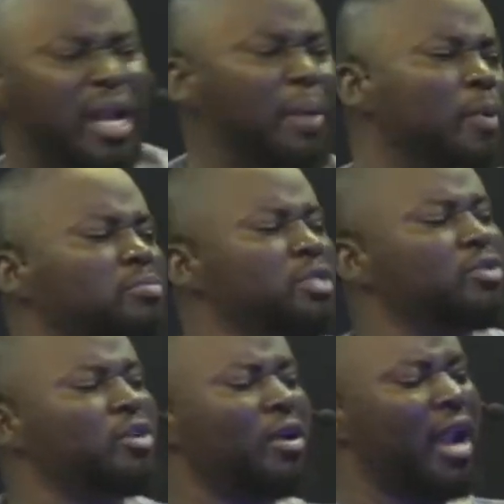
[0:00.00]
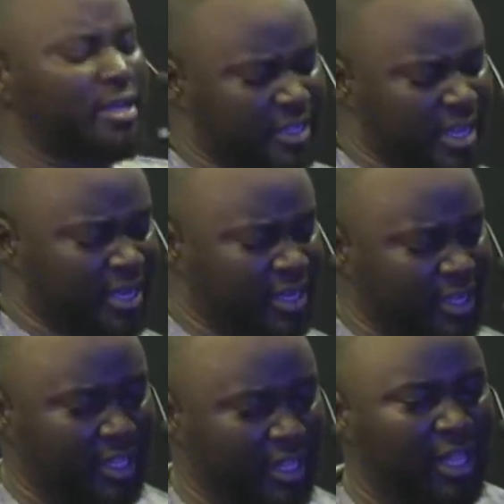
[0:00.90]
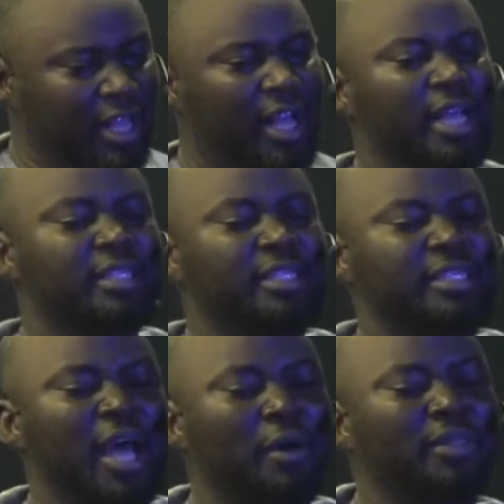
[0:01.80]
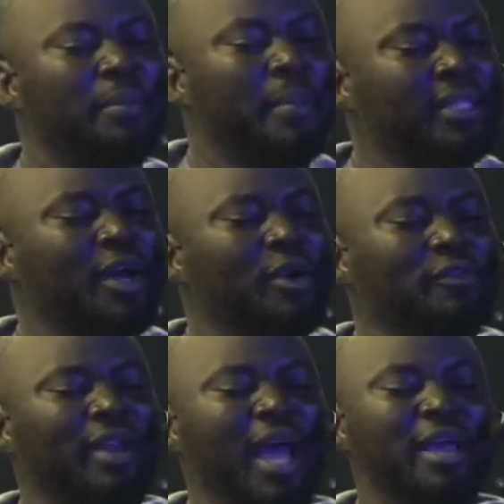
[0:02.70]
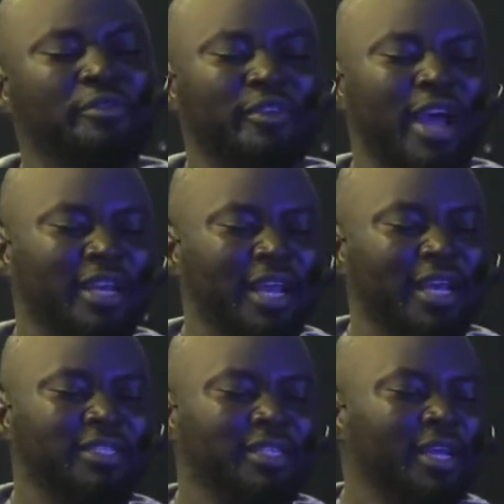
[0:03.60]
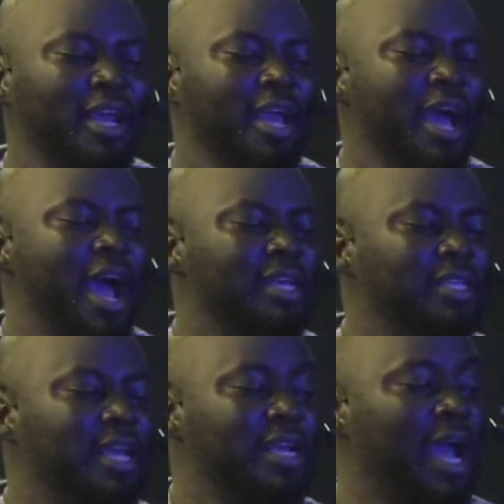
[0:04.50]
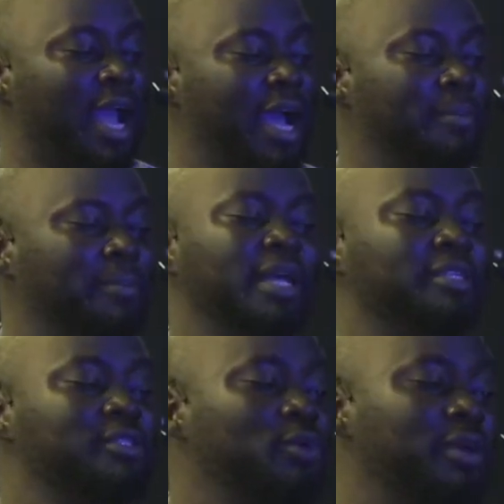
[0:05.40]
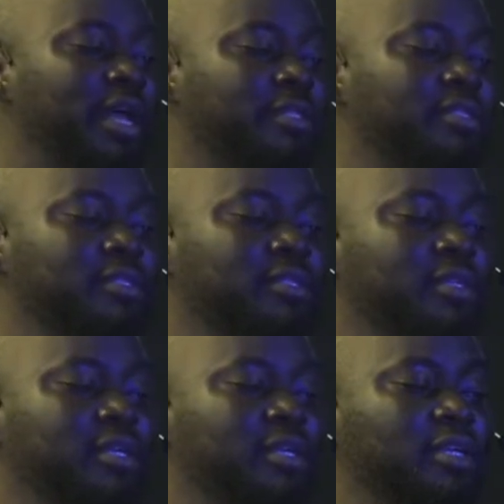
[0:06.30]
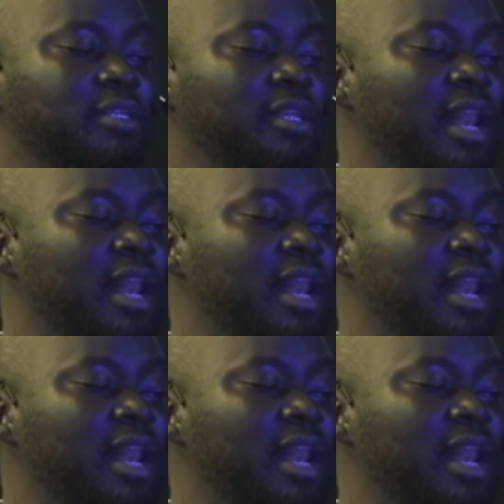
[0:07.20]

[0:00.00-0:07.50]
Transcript: me to the corner and said, "It is now the matter of life and death," I said, "Now come, there is no death, it's life."